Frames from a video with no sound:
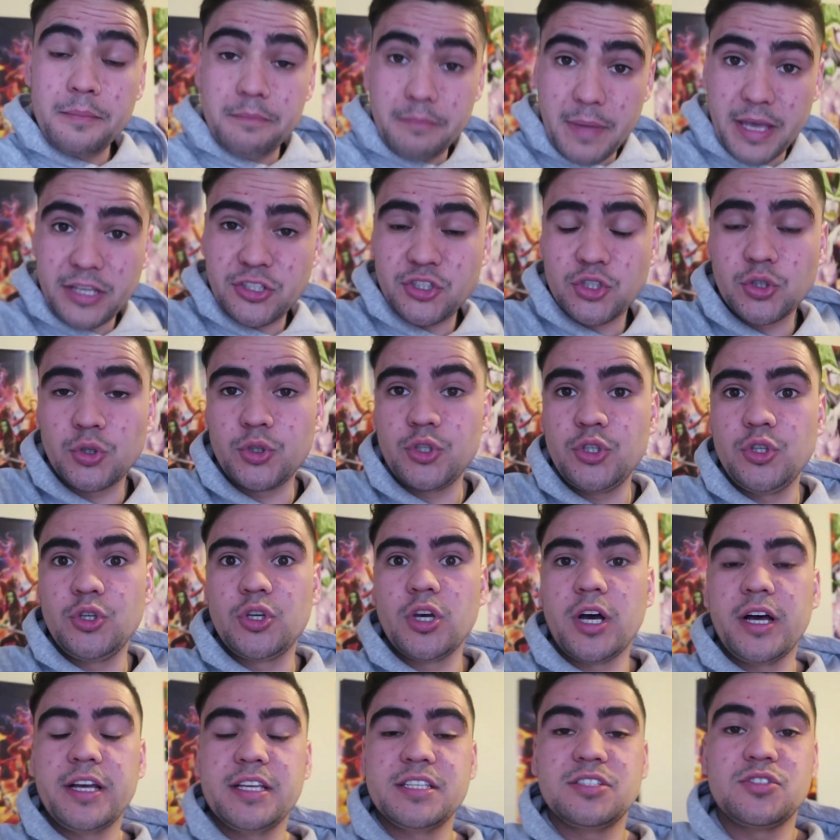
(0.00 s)
Make sure you
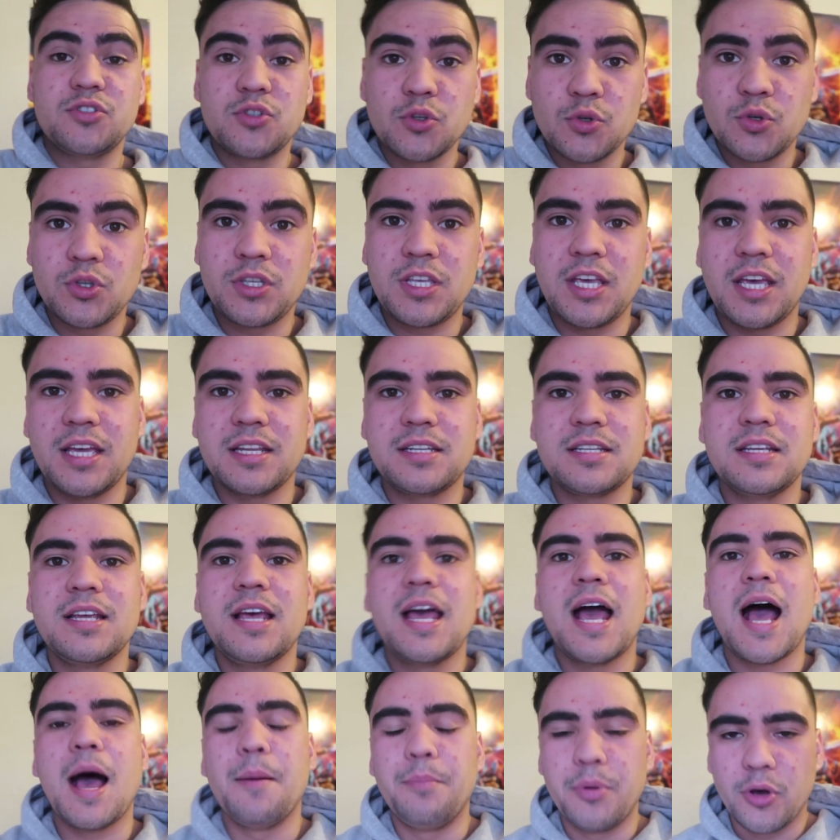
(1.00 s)
guys do get
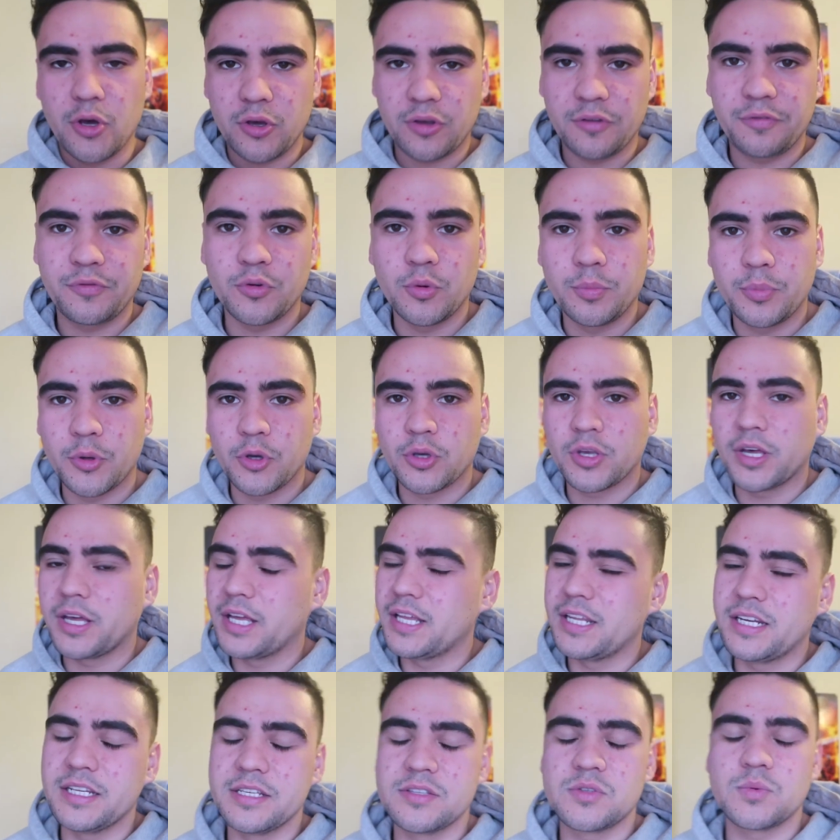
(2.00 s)
a BURGERFUEL burger.
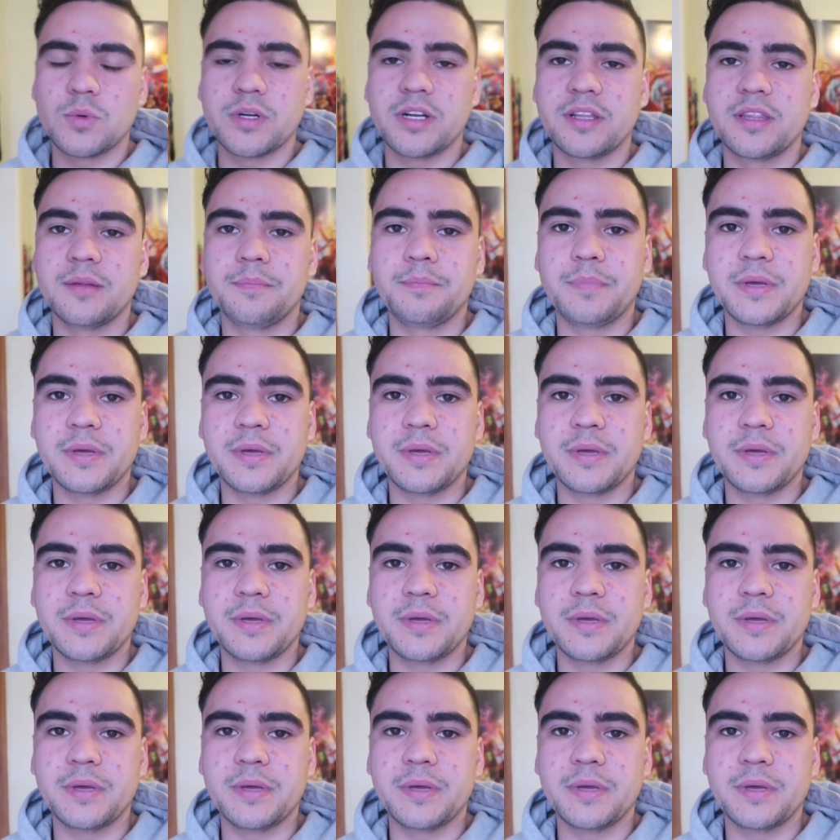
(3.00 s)
It is one of the